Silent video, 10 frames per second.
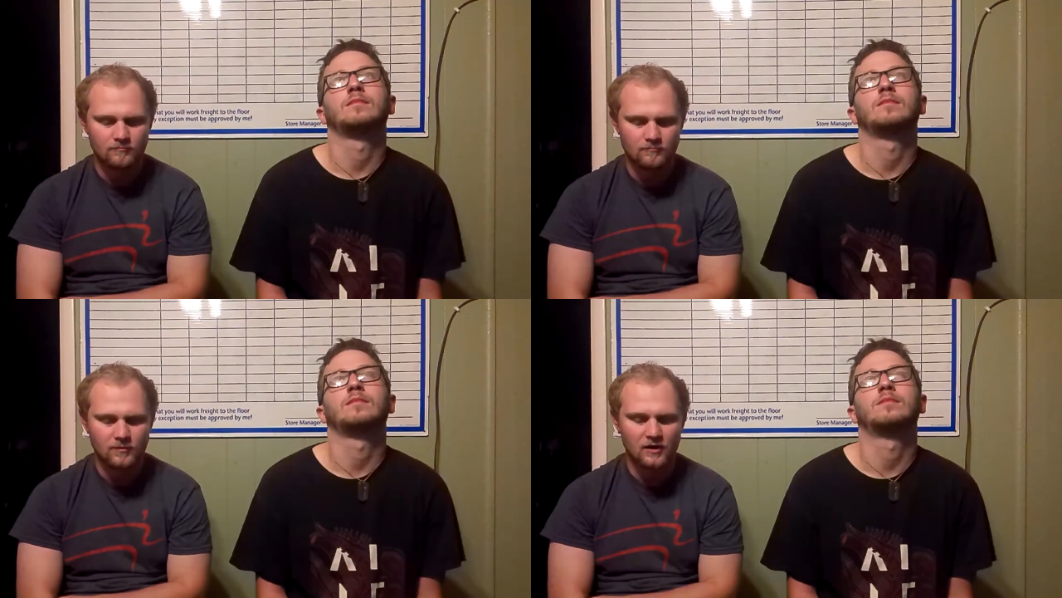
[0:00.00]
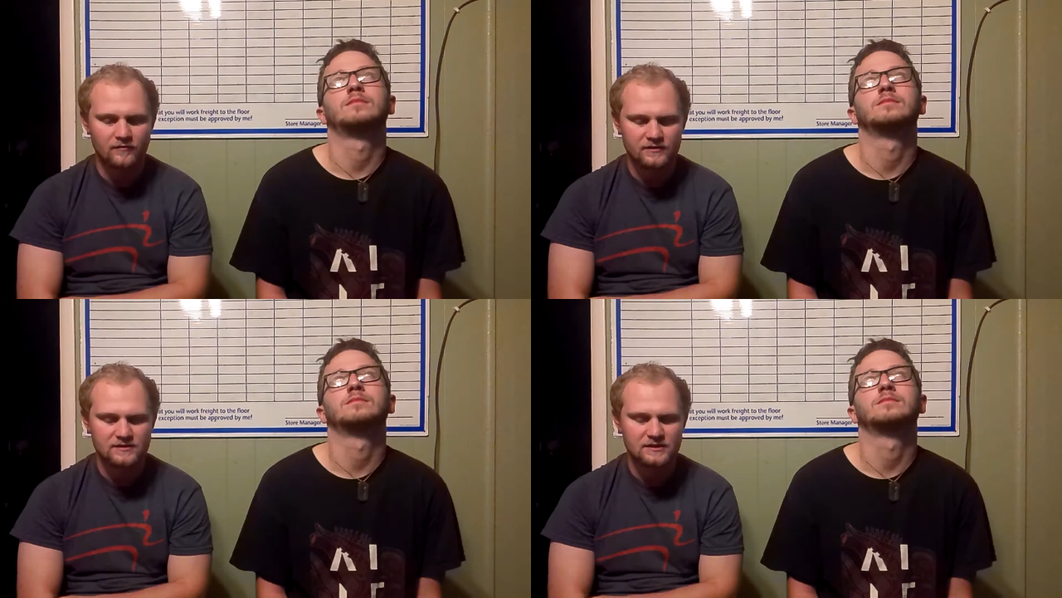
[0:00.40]

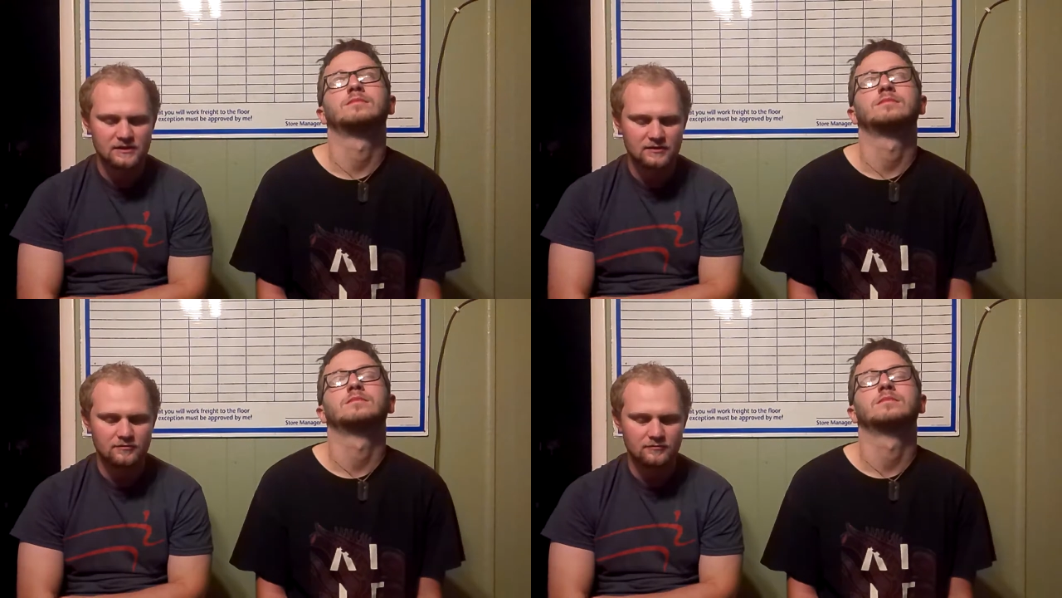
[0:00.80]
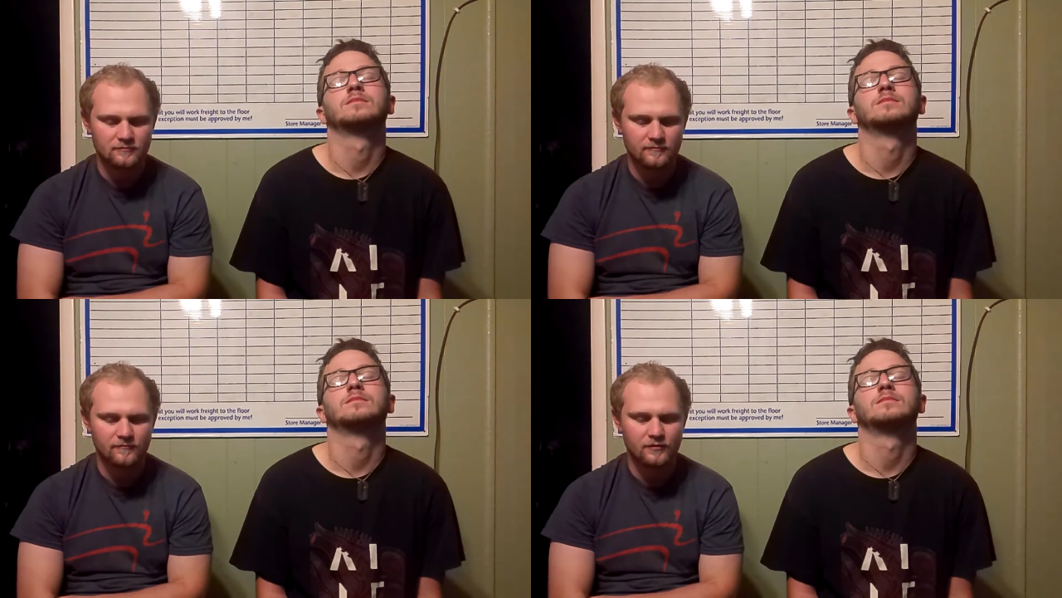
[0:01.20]
Speaker 1: Obviously,
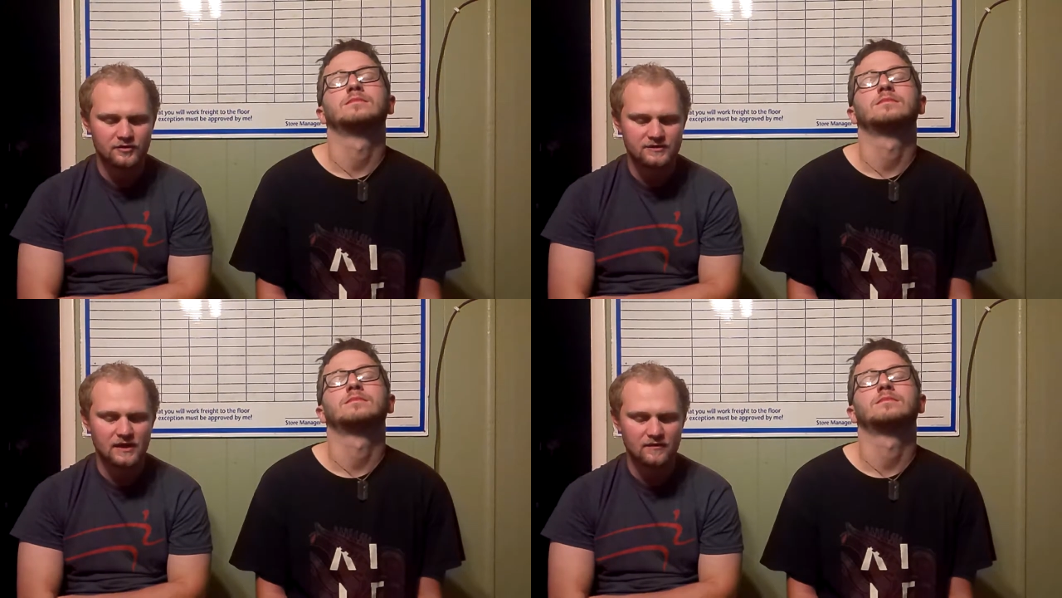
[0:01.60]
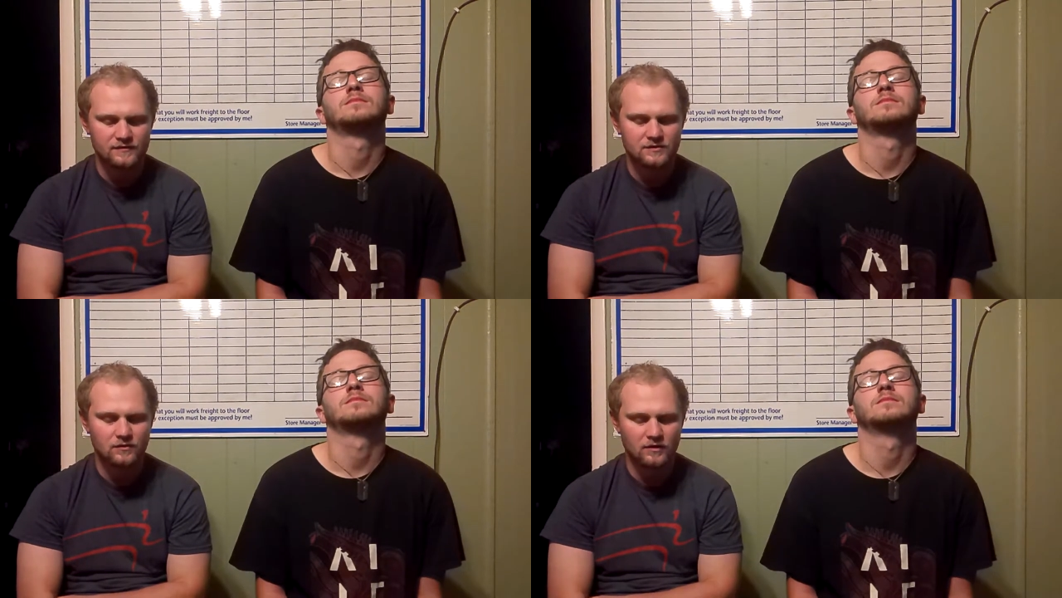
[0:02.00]
for the sake of
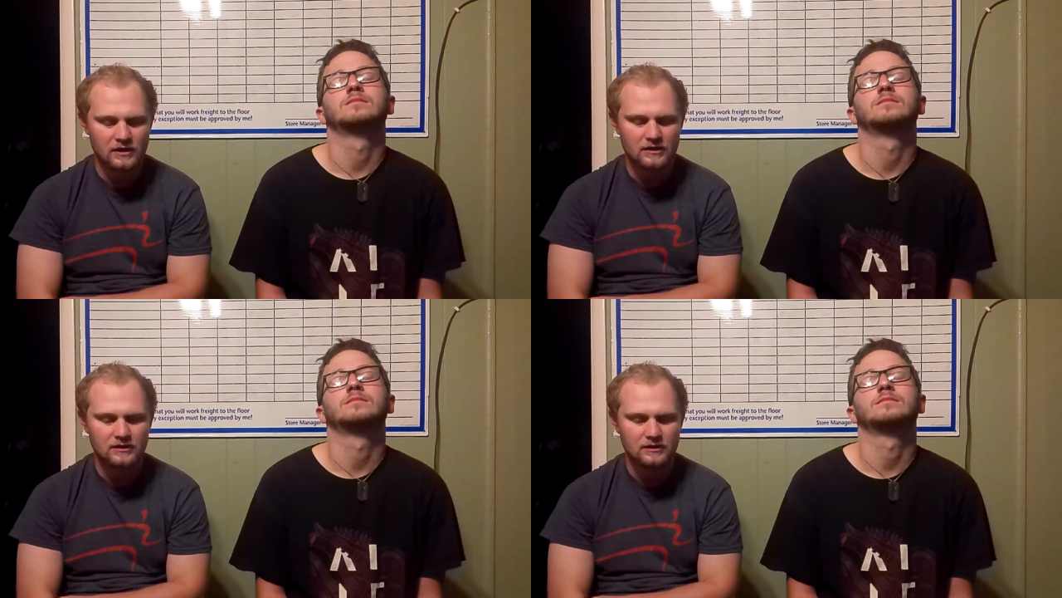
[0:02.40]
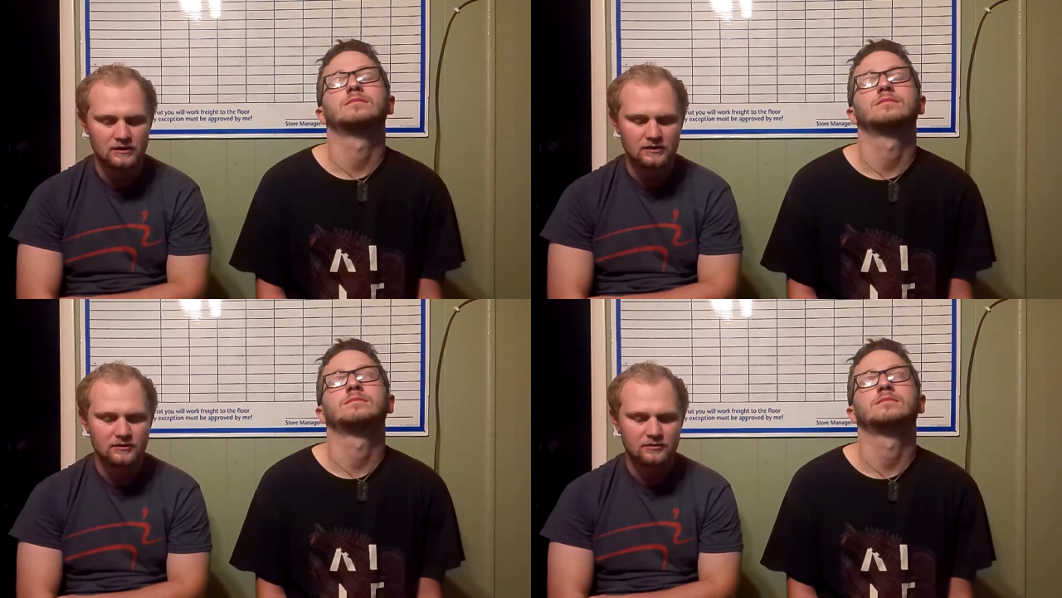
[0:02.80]
story,
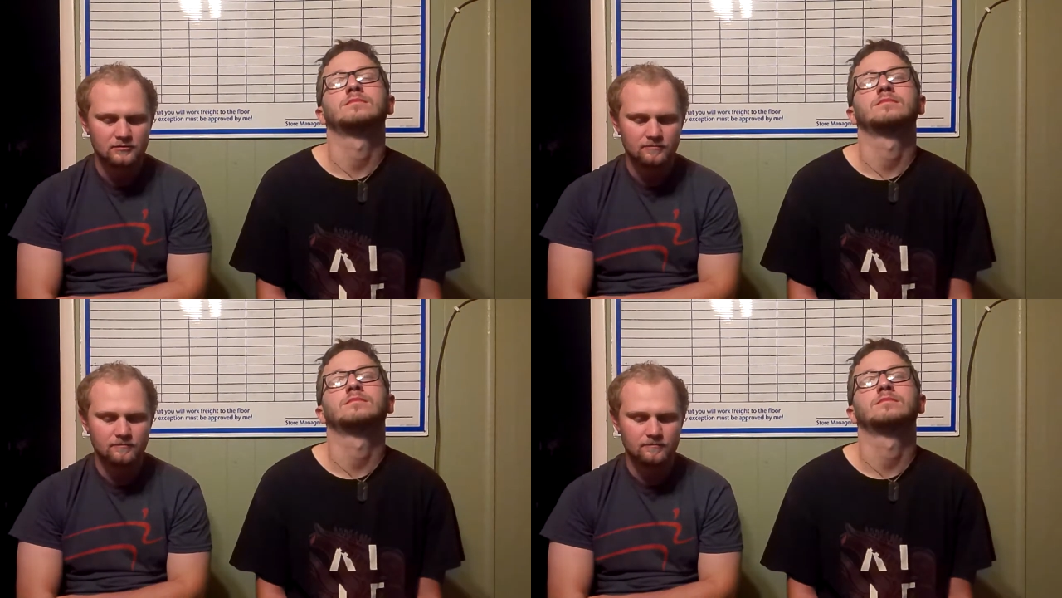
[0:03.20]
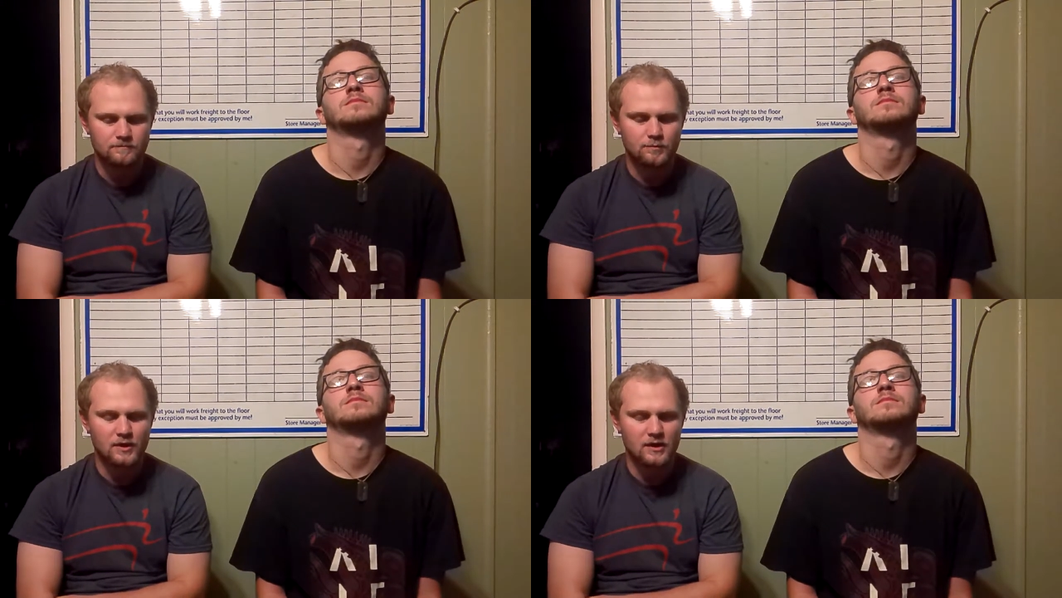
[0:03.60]

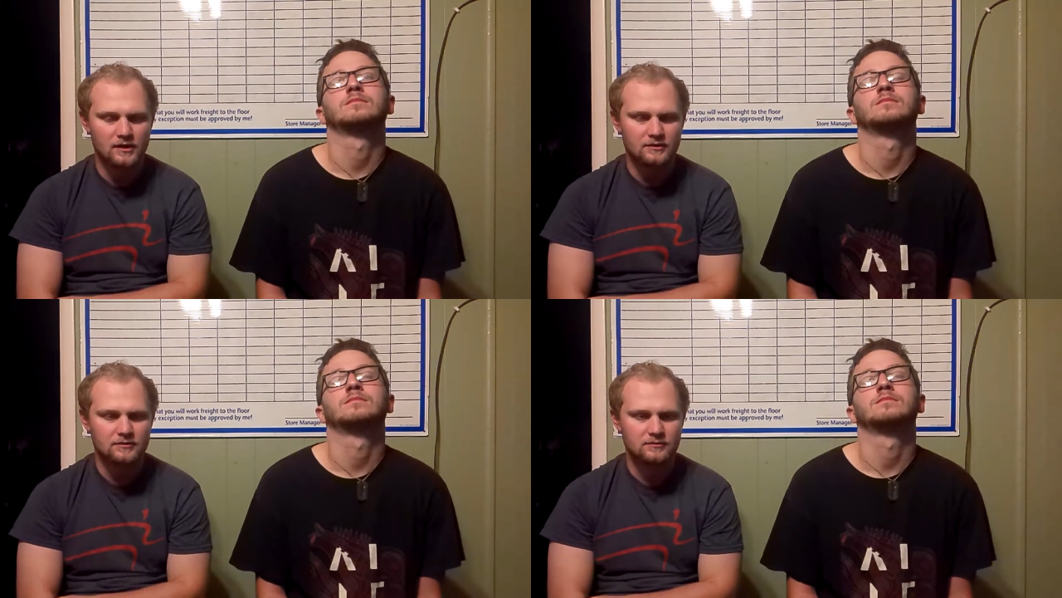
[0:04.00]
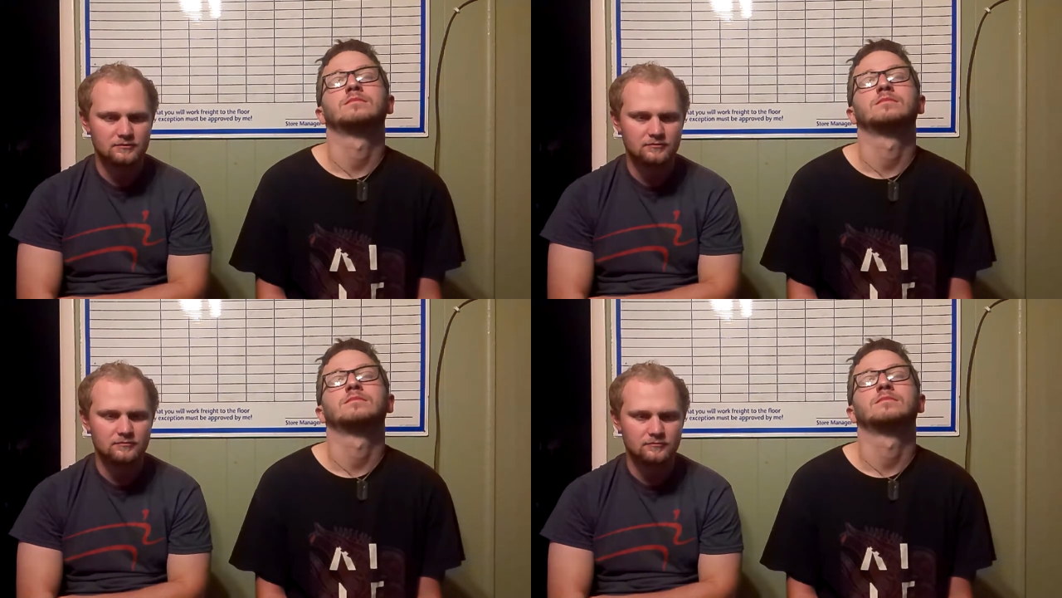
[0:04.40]
but
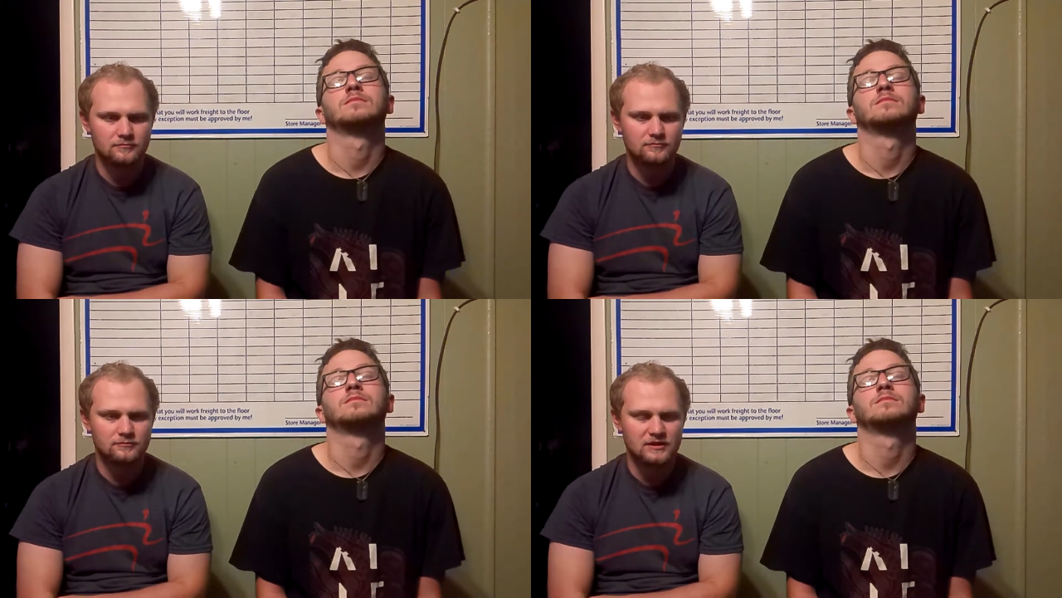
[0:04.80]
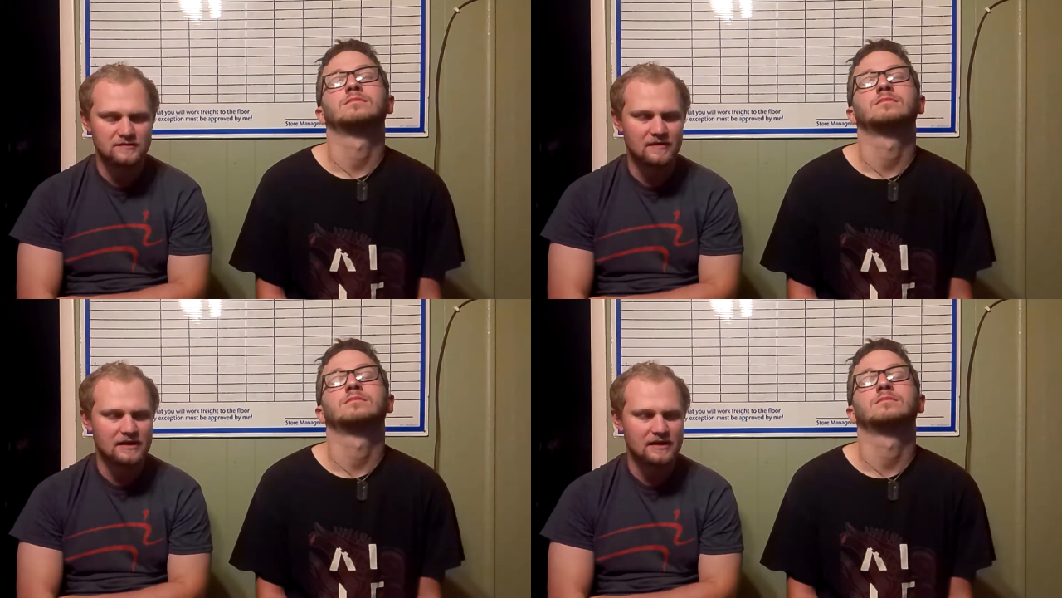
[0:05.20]
does it make